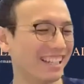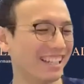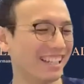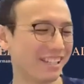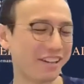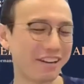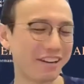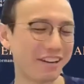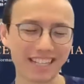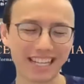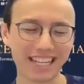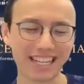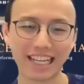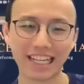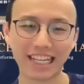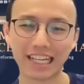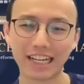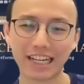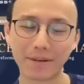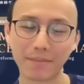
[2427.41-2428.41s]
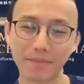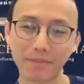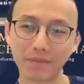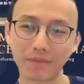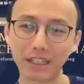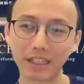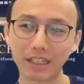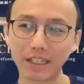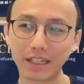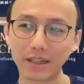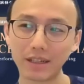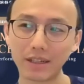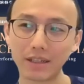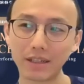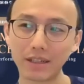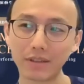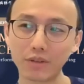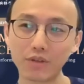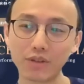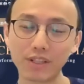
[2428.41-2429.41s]
So I would say
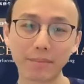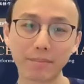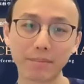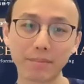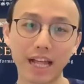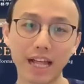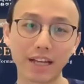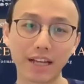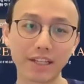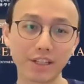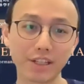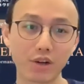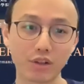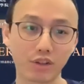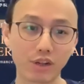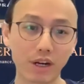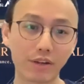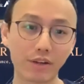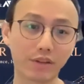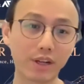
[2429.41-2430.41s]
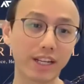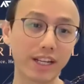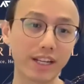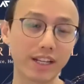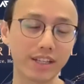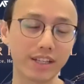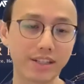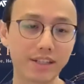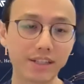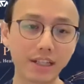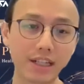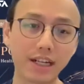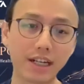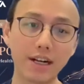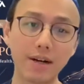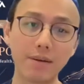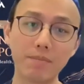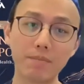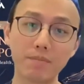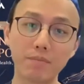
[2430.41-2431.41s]
using Pilates or Geotonics
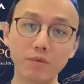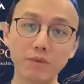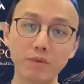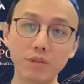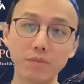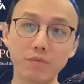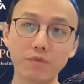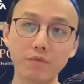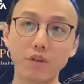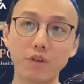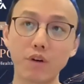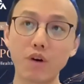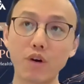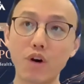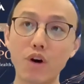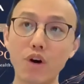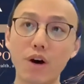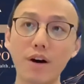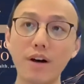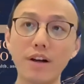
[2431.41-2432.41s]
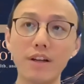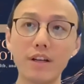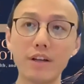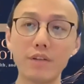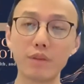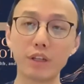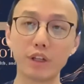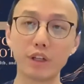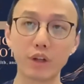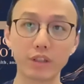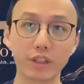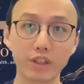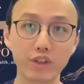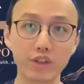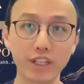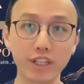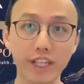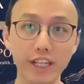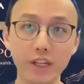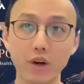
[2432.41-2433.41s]
for
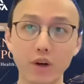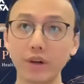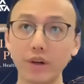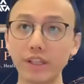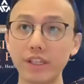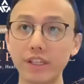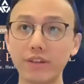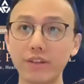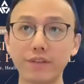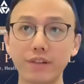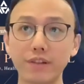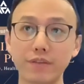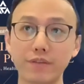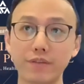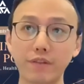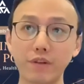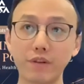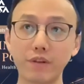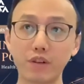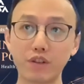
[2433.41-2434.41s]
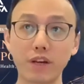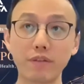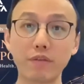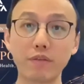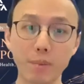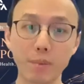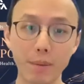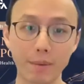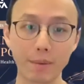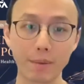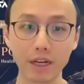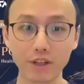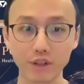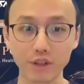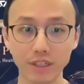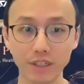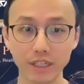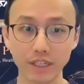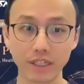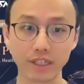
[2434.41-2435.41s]
reconditioning or even for general
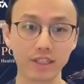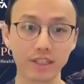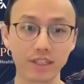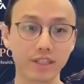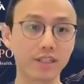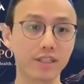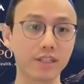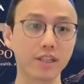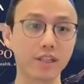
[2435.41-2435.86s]
population is